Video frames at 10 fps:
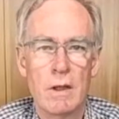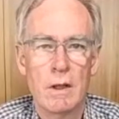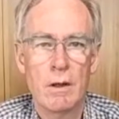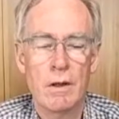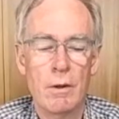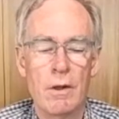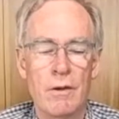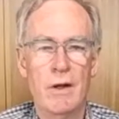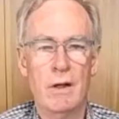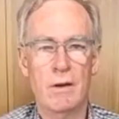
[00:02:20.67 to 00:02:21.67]
and early
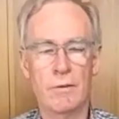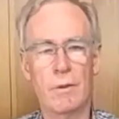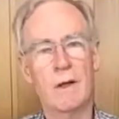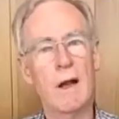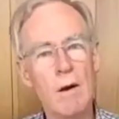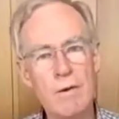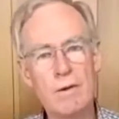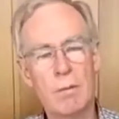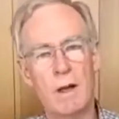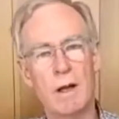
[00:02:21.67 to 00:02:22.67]
settlers were encouraged
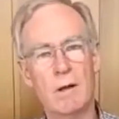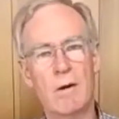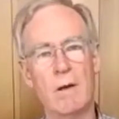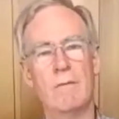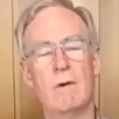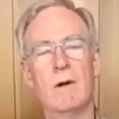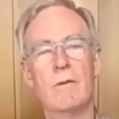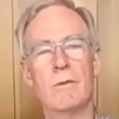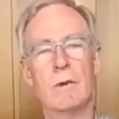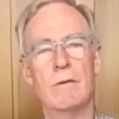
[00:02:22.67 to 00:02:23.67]
to plant
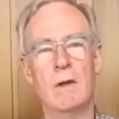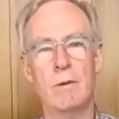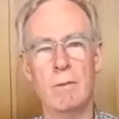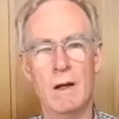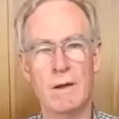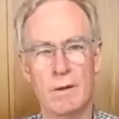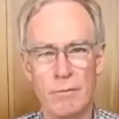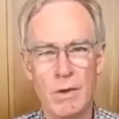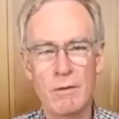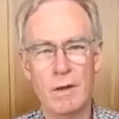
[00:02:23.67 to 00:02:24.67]
grapevines wherever they went,
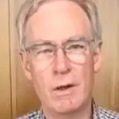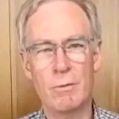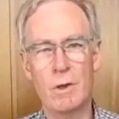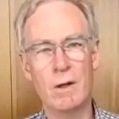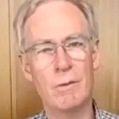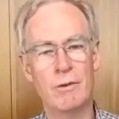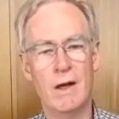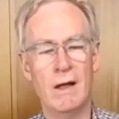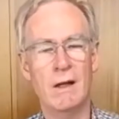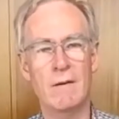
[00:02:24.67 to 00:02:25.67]
even though wine was
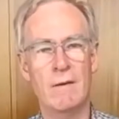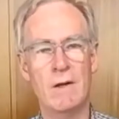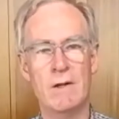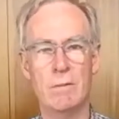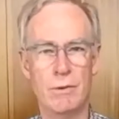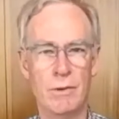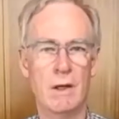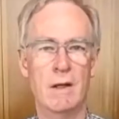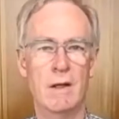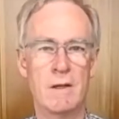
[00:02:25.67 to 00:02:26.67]
hardly a fashionable
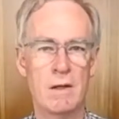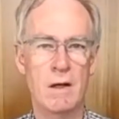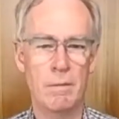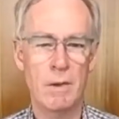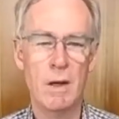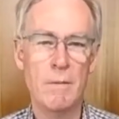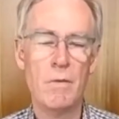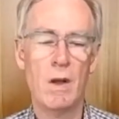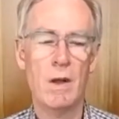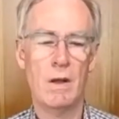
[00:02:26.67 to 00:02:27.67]
drink at the time.
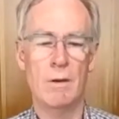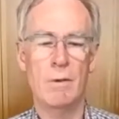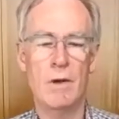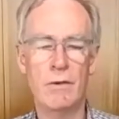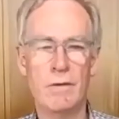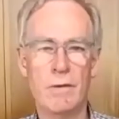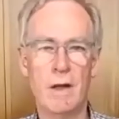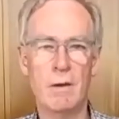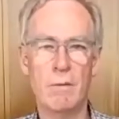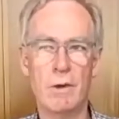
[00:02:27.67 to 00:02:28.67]
And the reason for
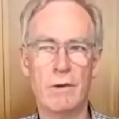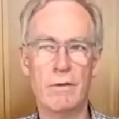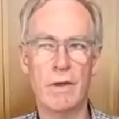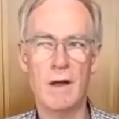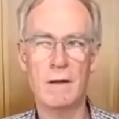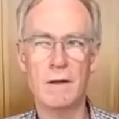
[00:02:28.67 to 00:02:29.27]
that was that